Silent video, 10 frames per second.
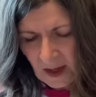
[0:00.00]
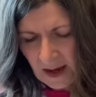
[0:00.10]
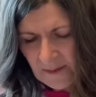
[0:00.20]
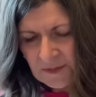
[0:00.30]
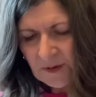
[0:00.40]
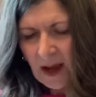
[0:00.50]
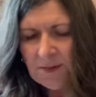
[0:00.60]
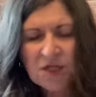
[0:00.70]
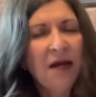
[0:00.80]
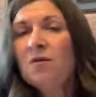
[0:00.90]
I'm,
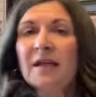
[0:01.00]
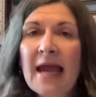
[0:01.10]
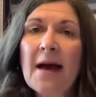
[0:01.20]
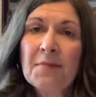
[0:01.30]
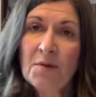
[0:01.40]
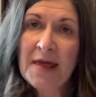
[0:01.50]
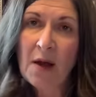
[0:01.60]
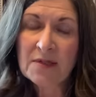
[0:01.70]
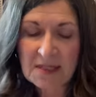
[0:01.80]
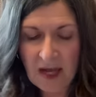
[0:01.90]
I'm generally happy with
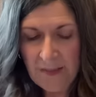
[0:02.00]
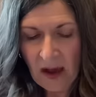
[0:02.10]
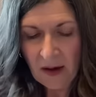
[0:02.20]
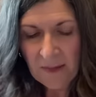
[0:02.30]
how it's come out.